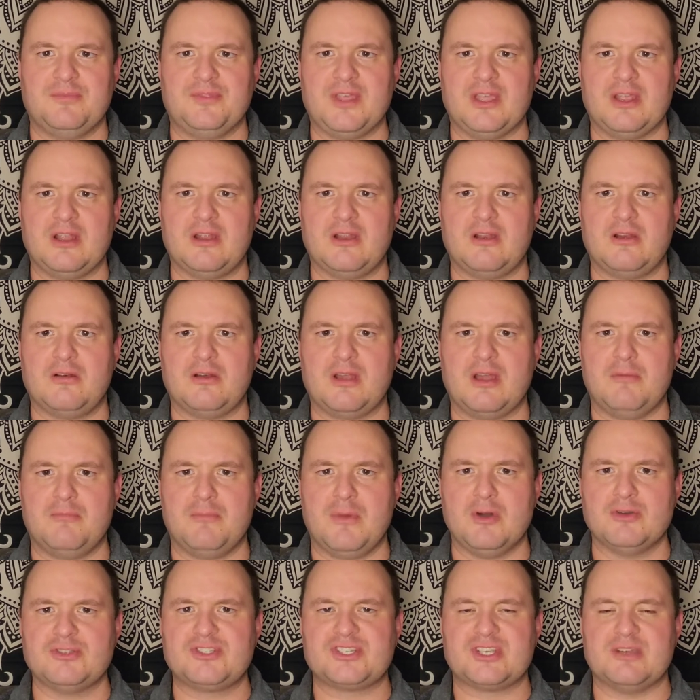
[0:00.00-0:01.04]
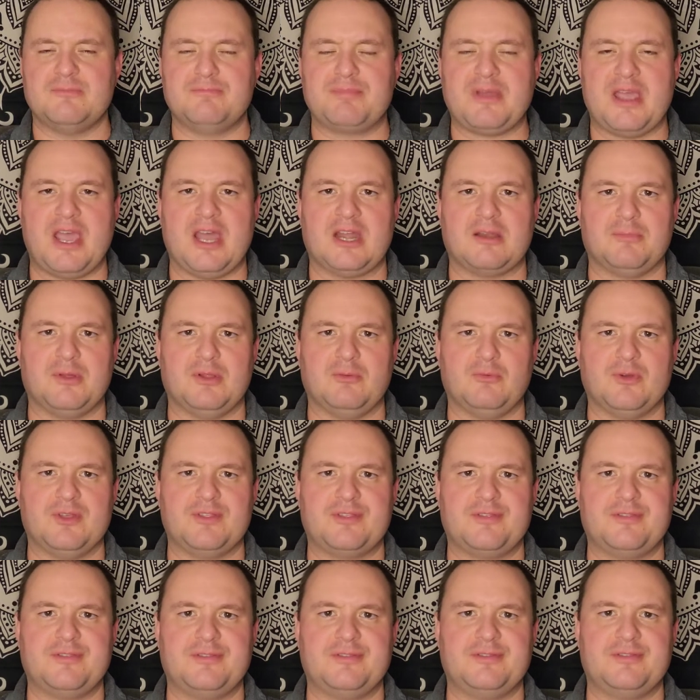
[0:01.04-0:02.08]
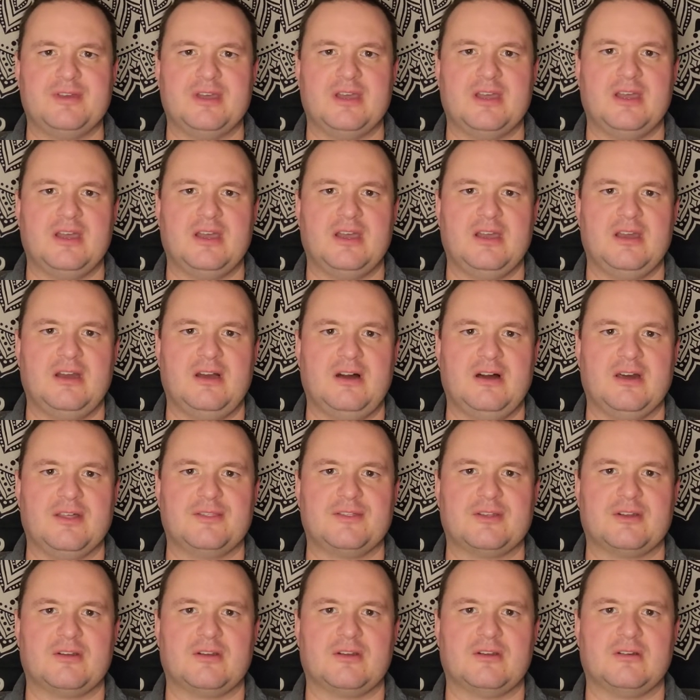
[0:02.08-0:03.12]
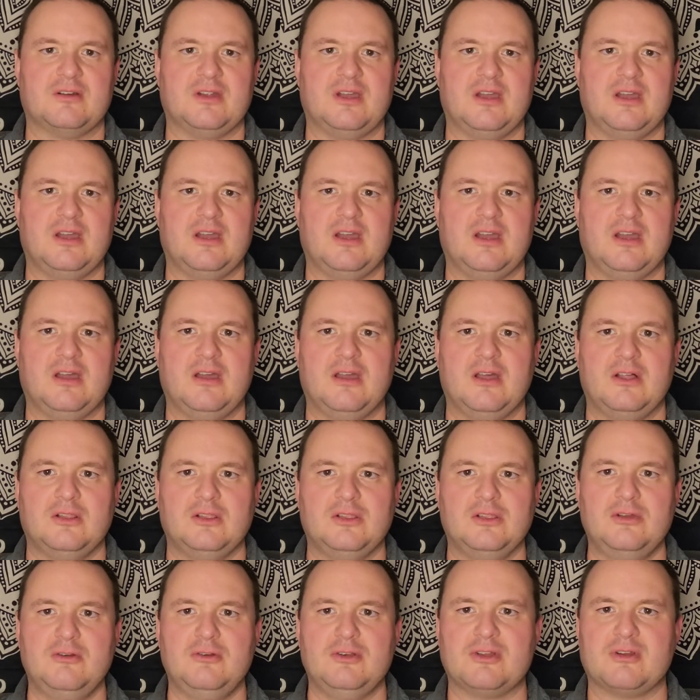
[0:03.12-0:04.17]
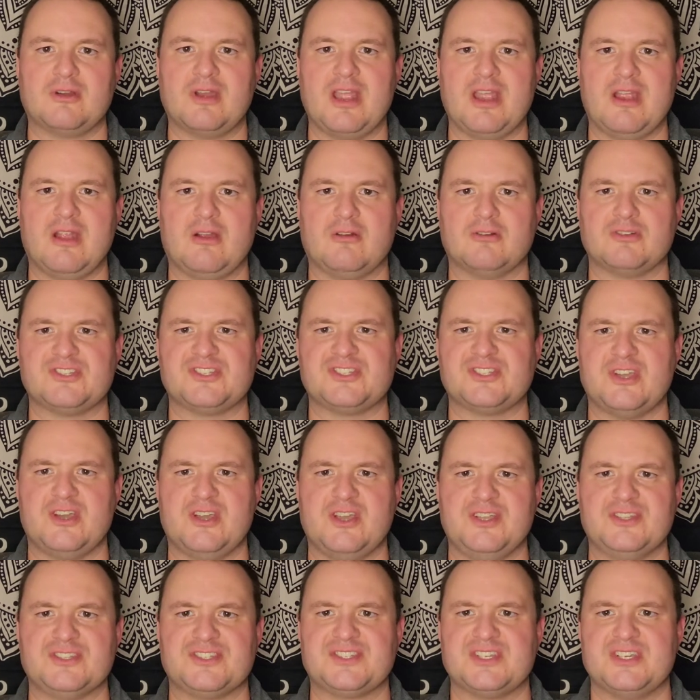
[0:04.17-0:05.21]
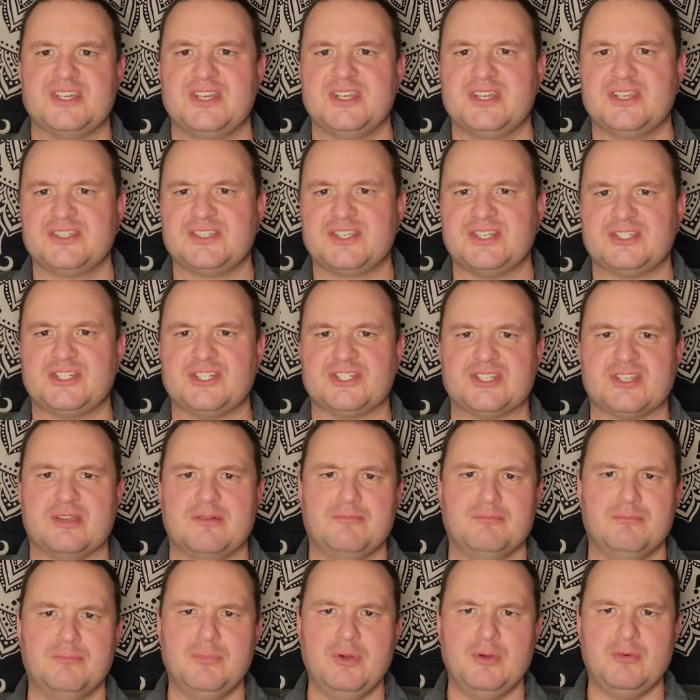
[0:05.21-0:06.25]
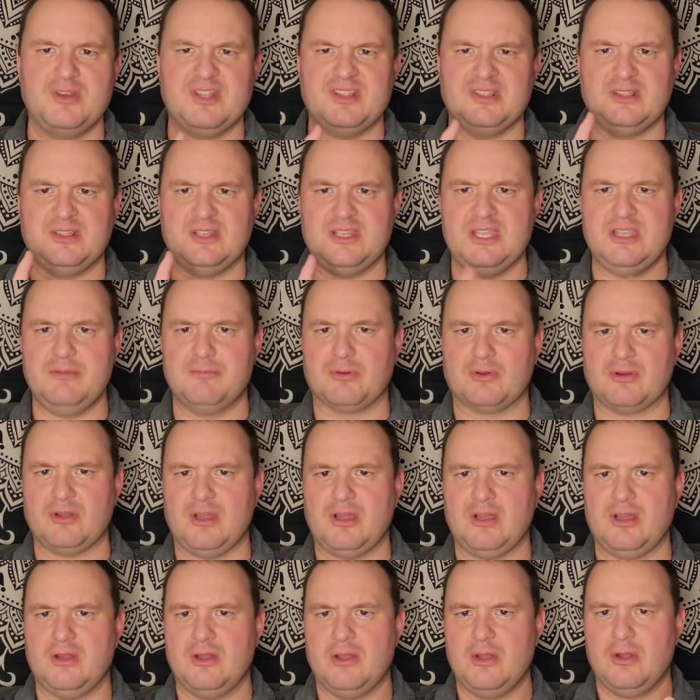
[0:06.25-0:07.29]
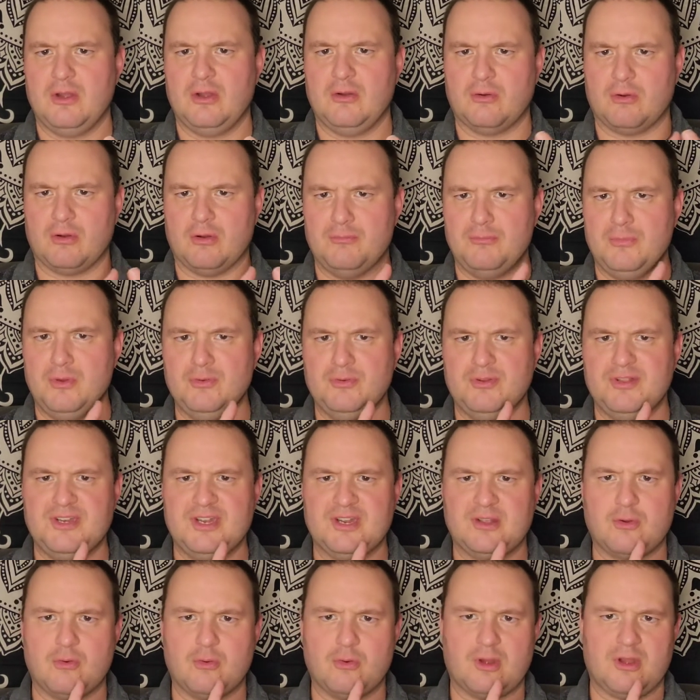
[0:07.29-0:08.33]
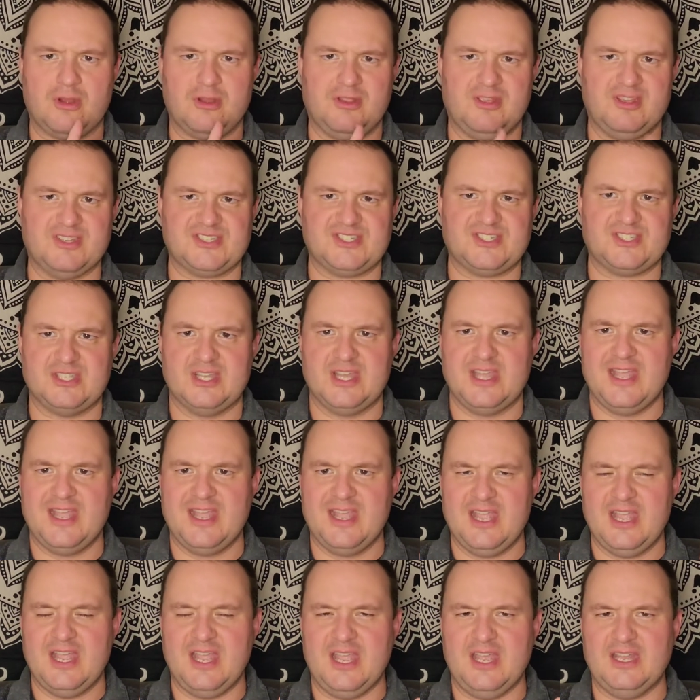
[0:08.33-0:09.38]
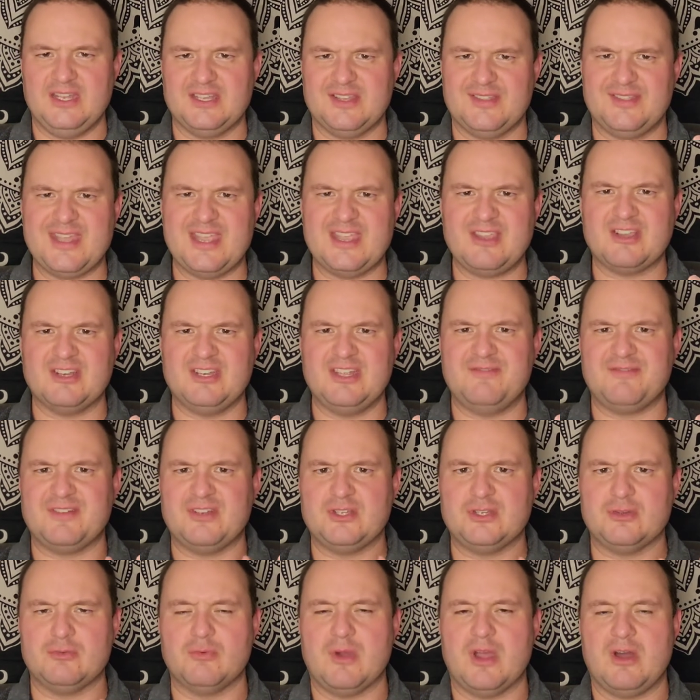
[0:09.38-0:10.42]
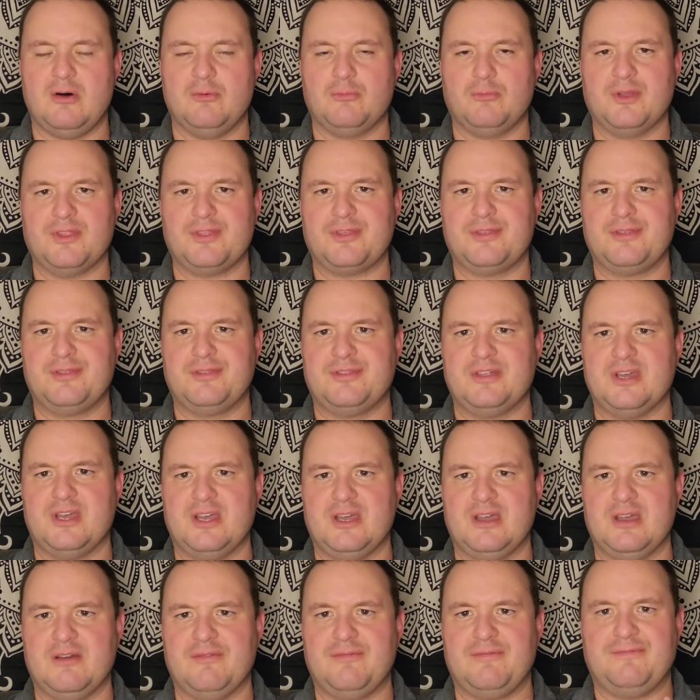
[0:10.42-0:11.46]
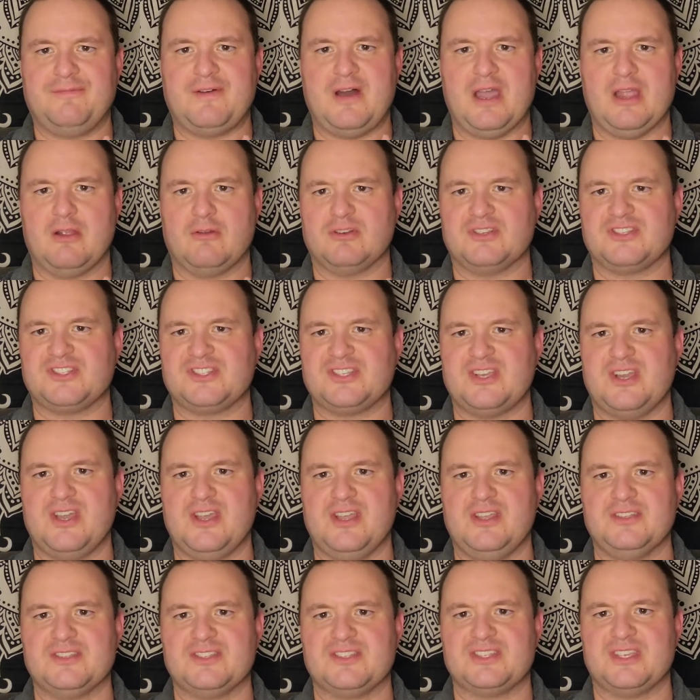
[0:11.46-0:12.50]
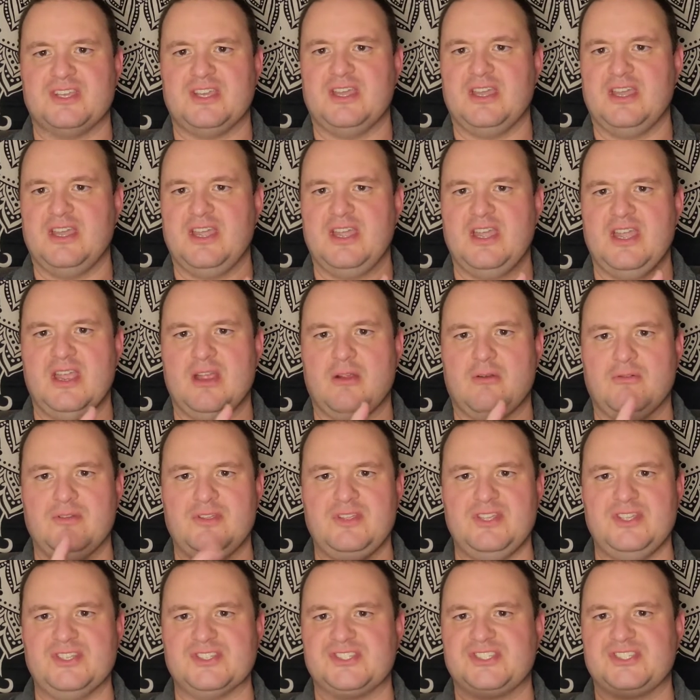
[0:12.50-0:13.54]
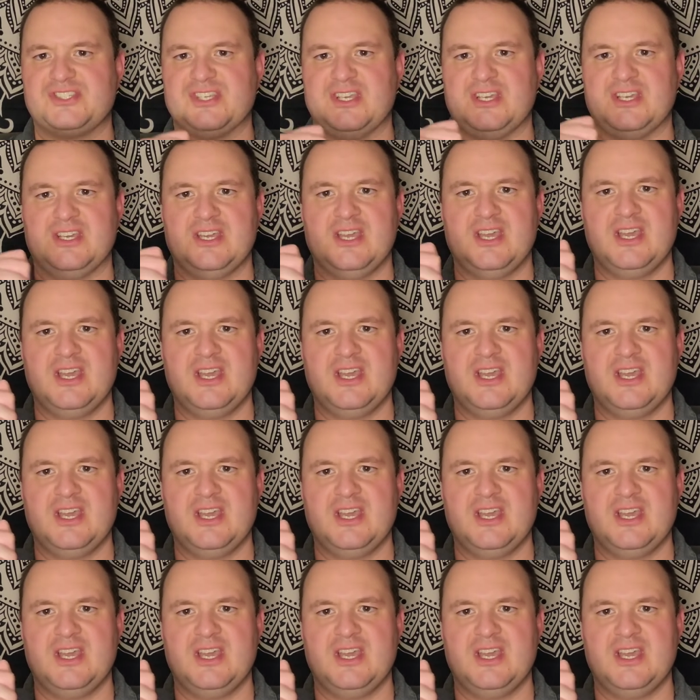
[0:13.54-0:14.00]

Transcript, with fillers: they're uh, most compatible with uh, other uh, lunar air signs, such as a moon in Libra or a moon in Aquarius. And they could even do well with fire signs, Aries,